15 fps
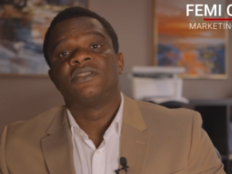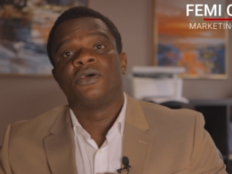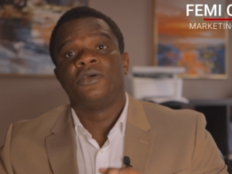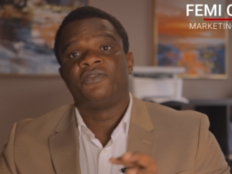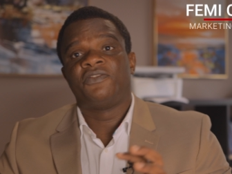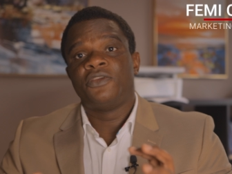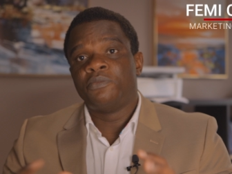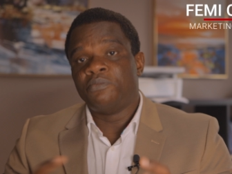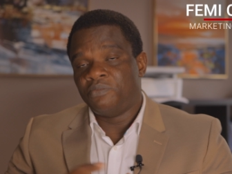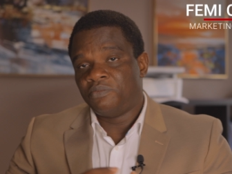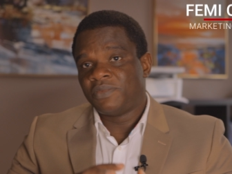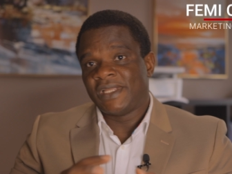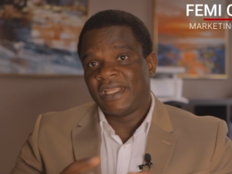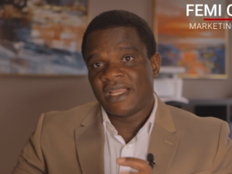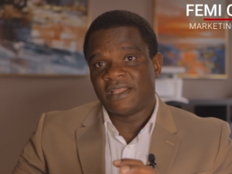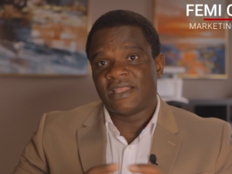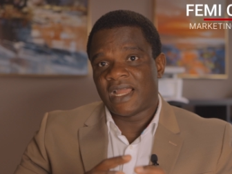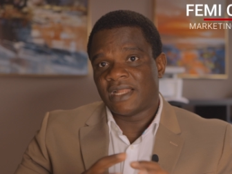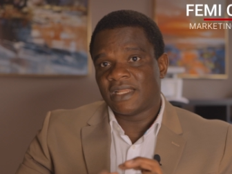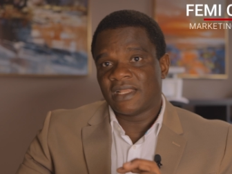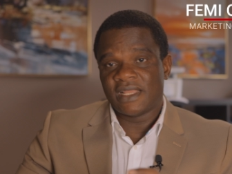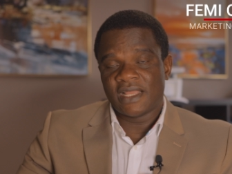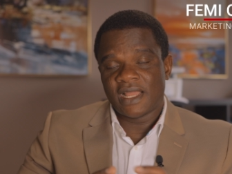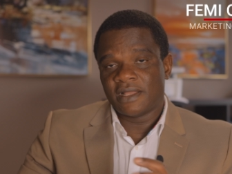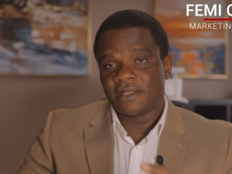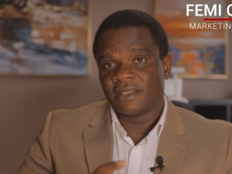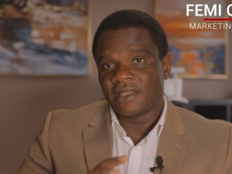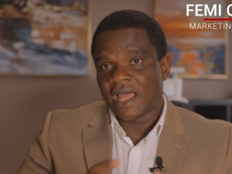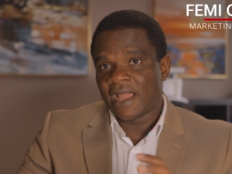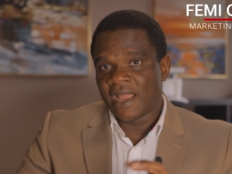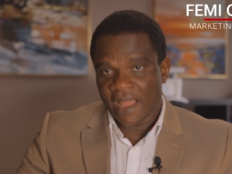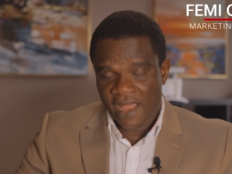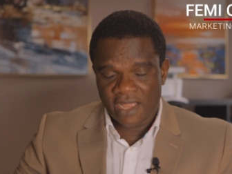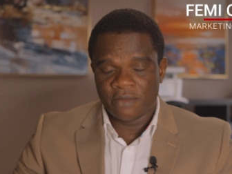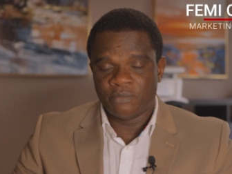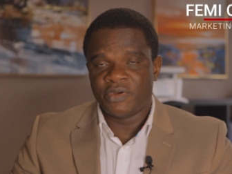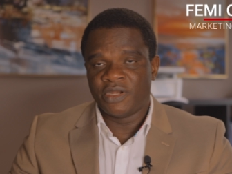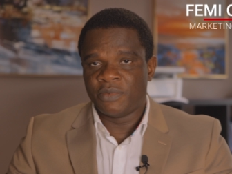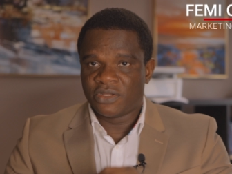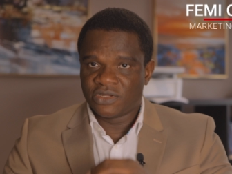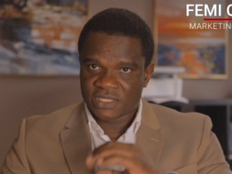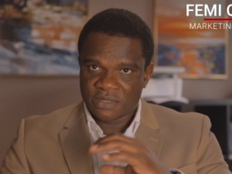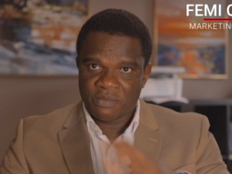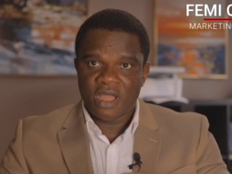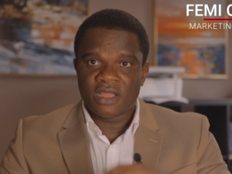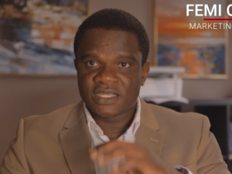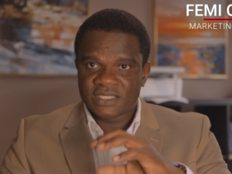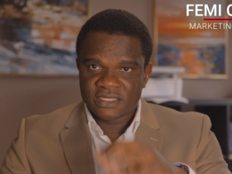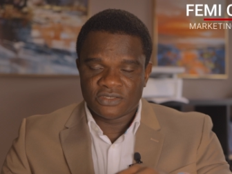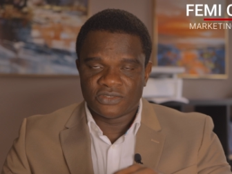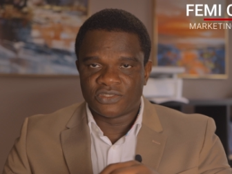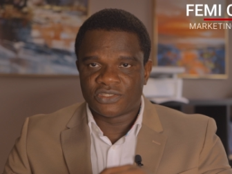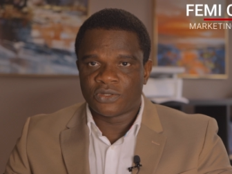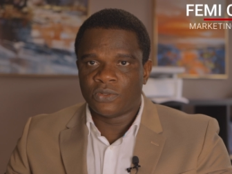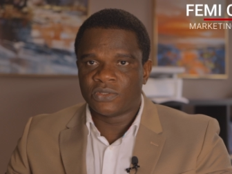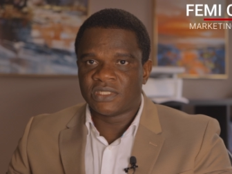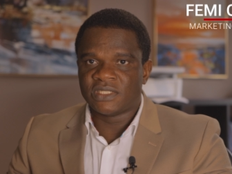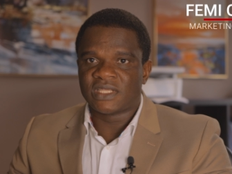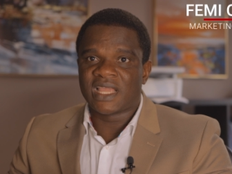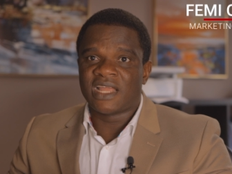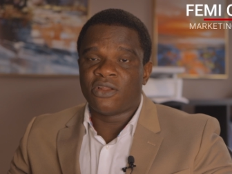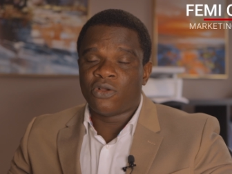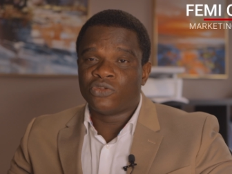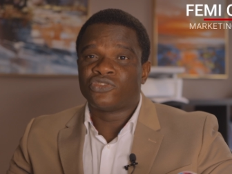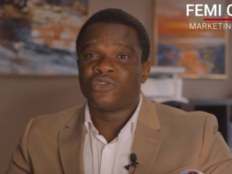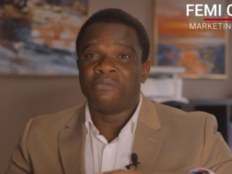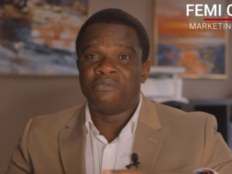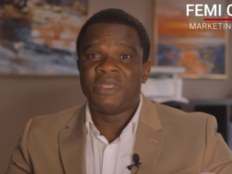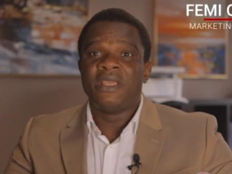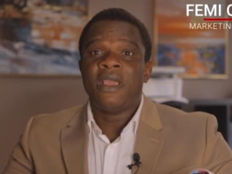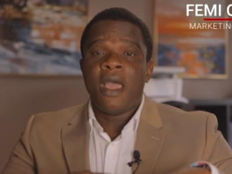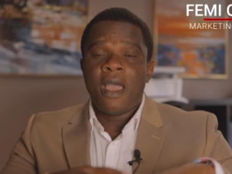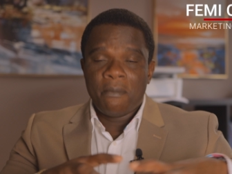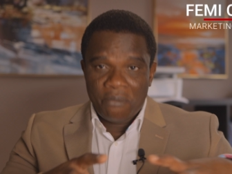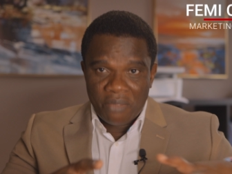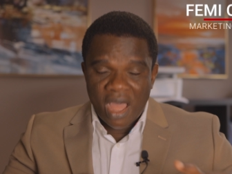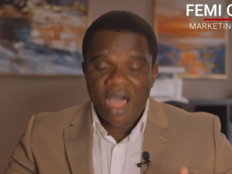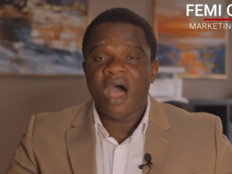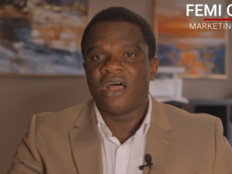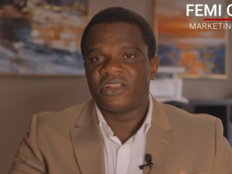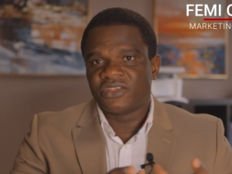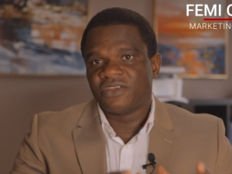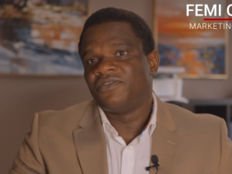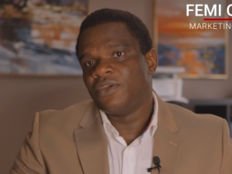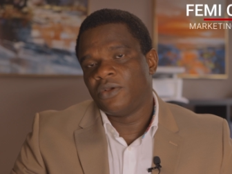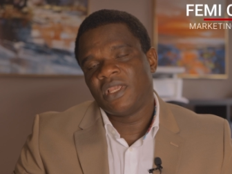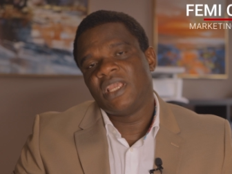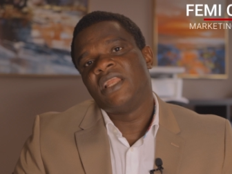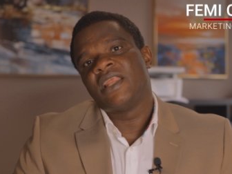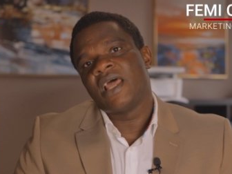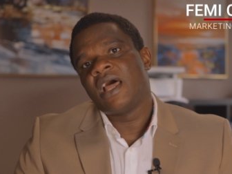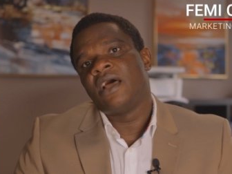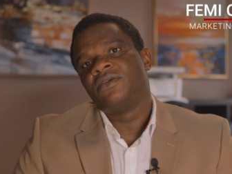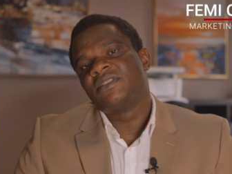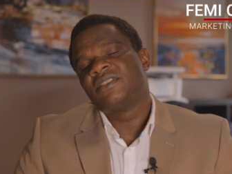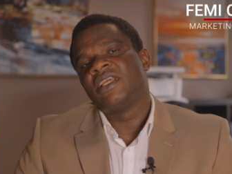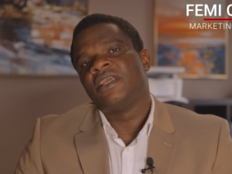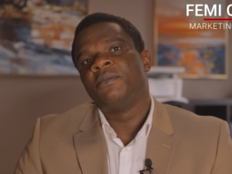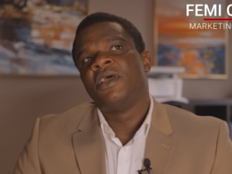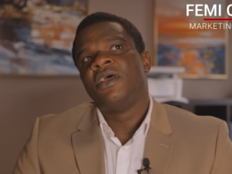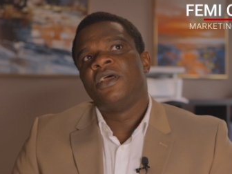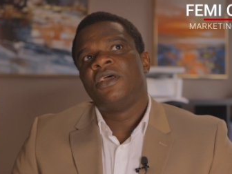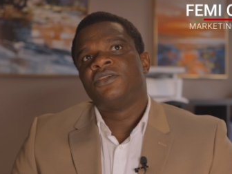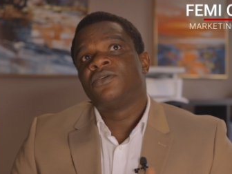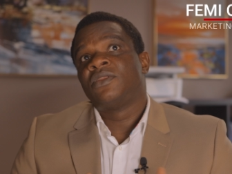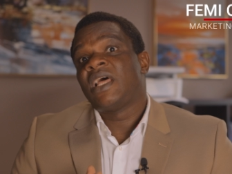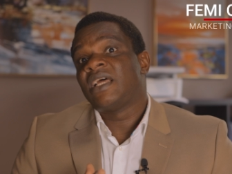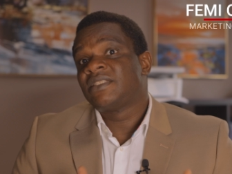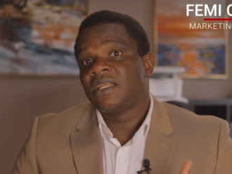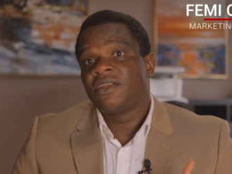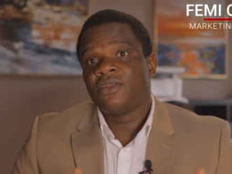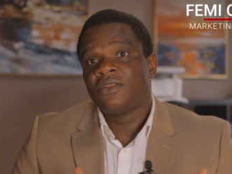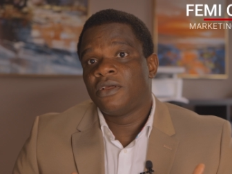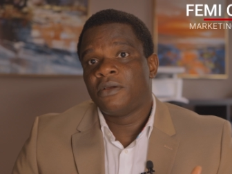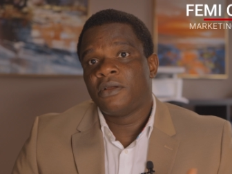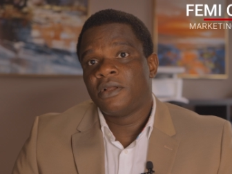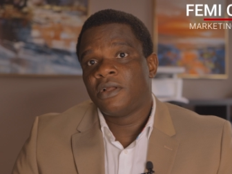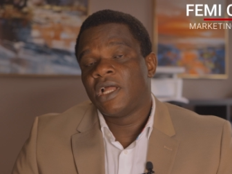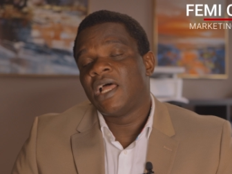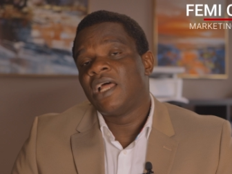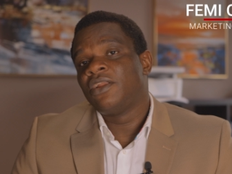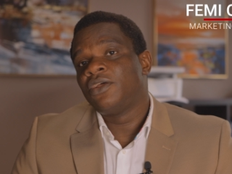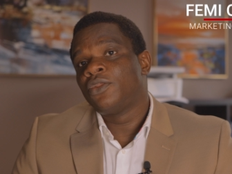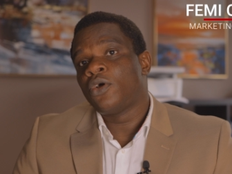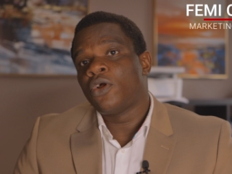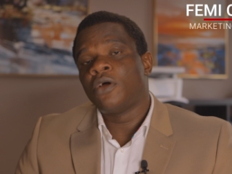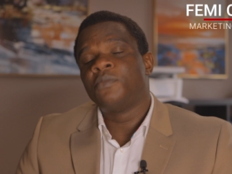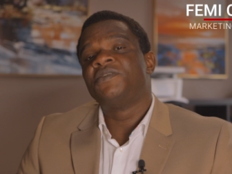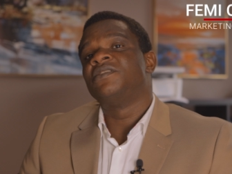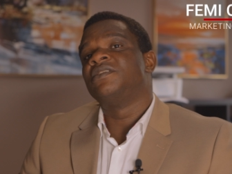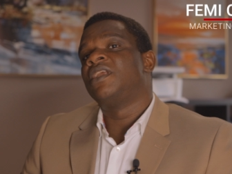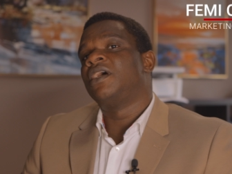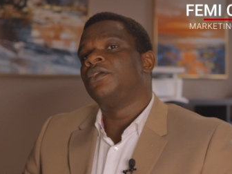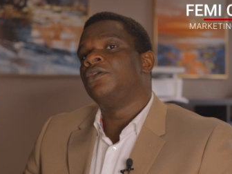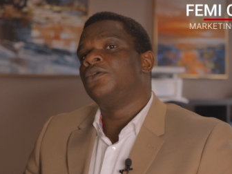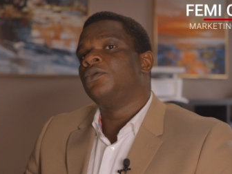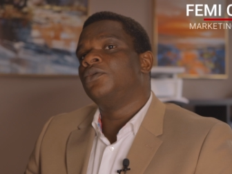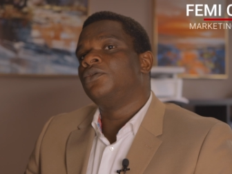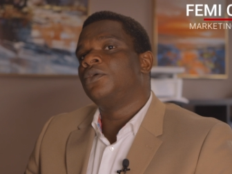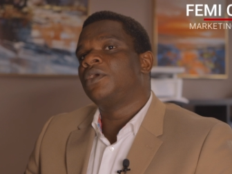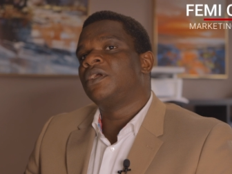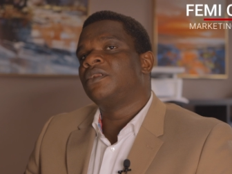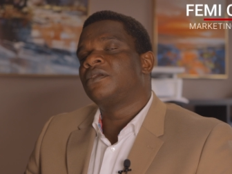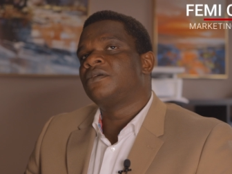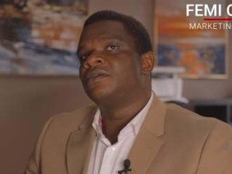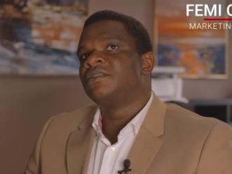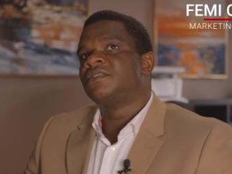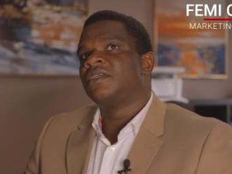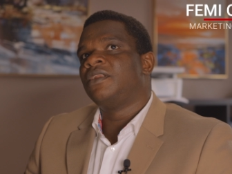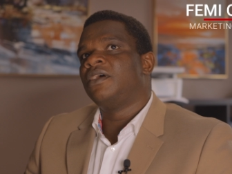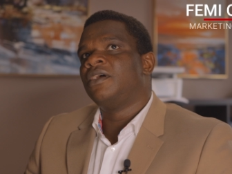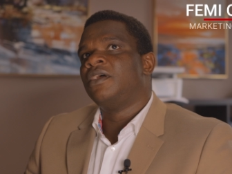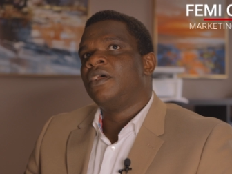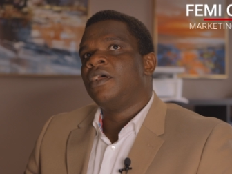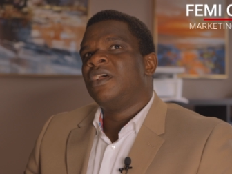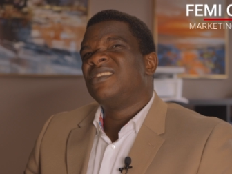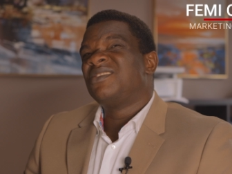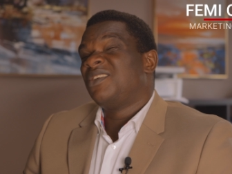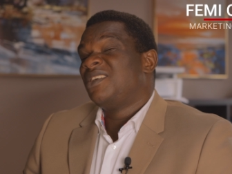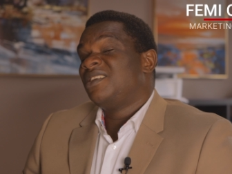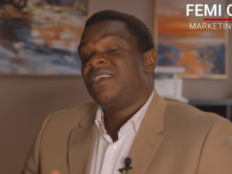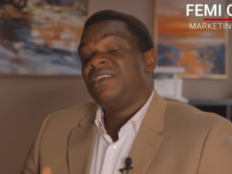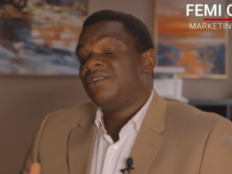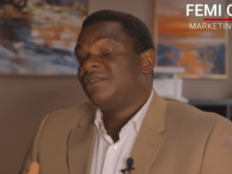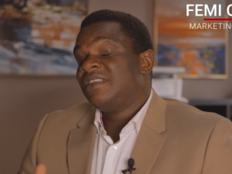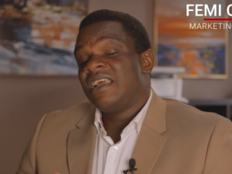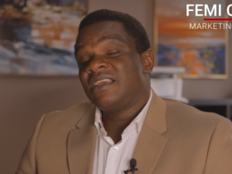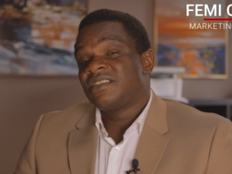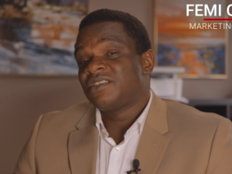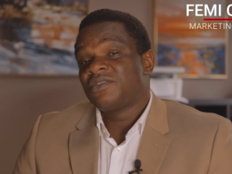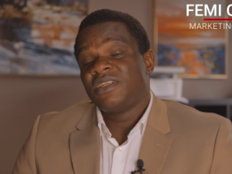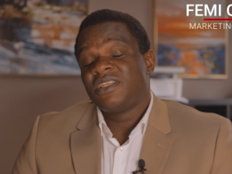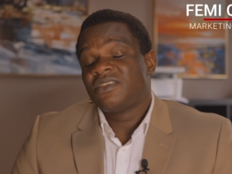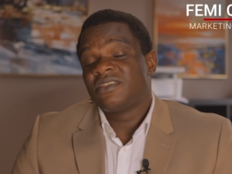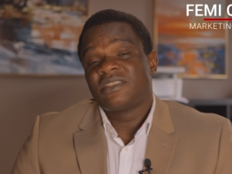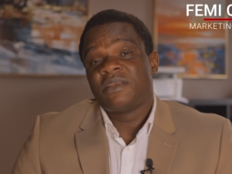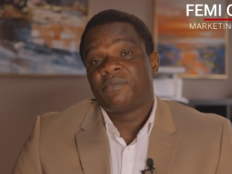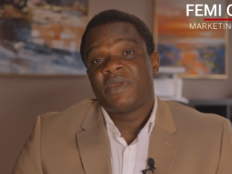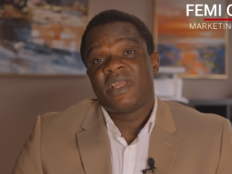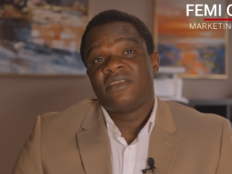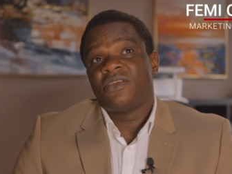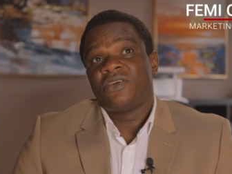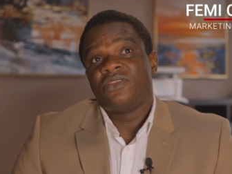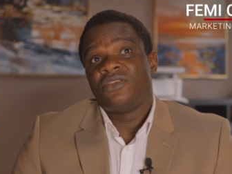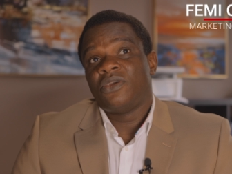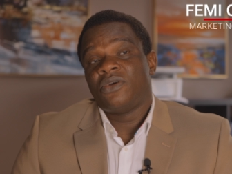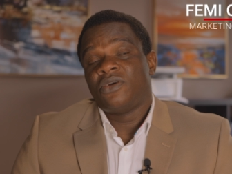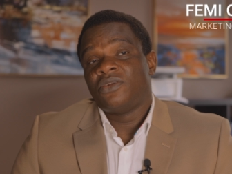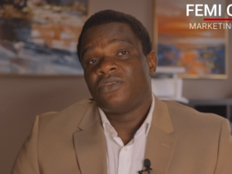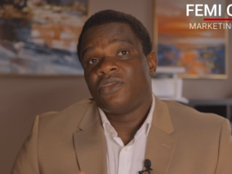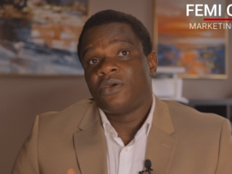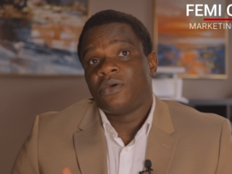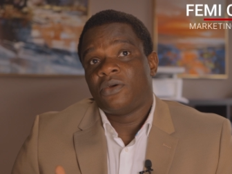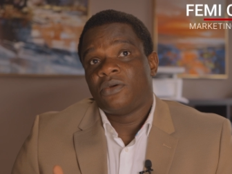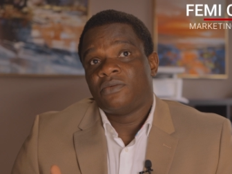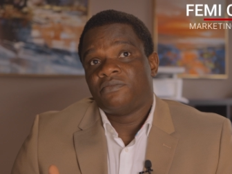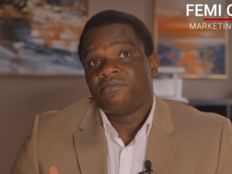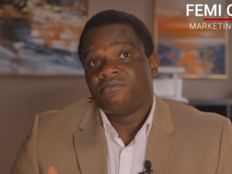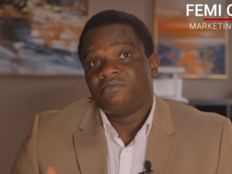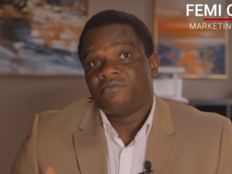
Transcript: So if you get that that hybrid because a marketing consultant can also be part of your in-house team so that's another another option that you you can consider so it, it necessarily just depend on your on your